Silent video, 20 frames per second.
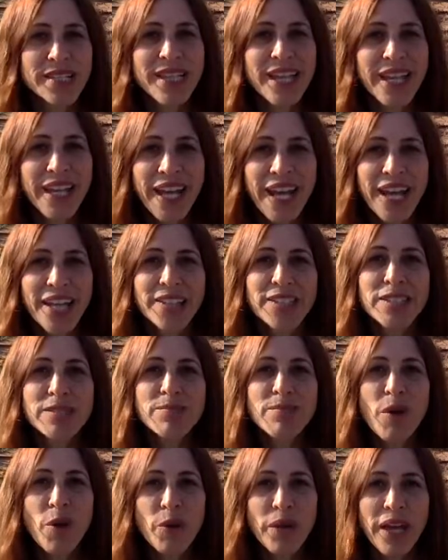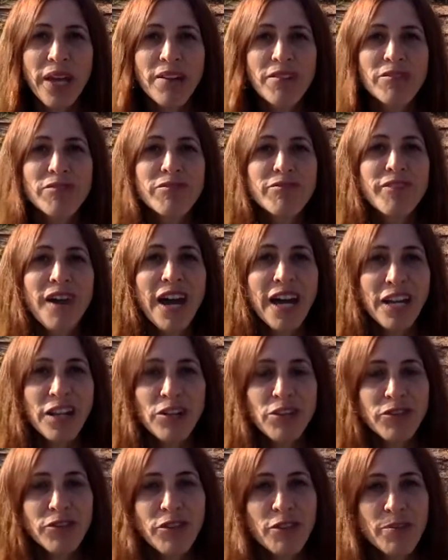secondhand smoking
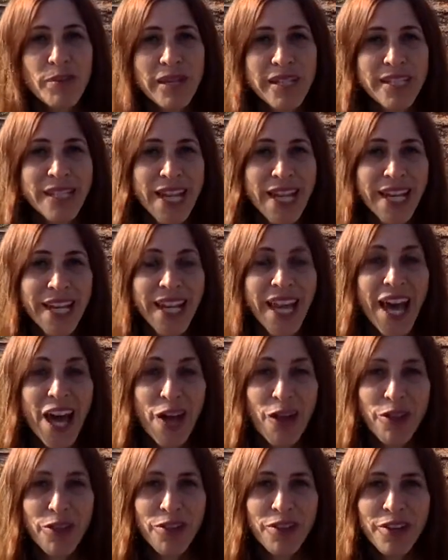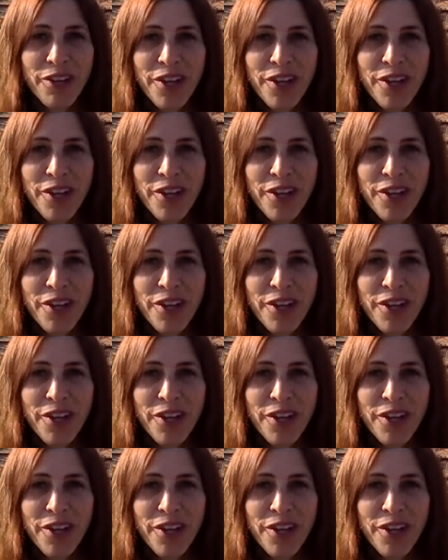vital for maintaining health.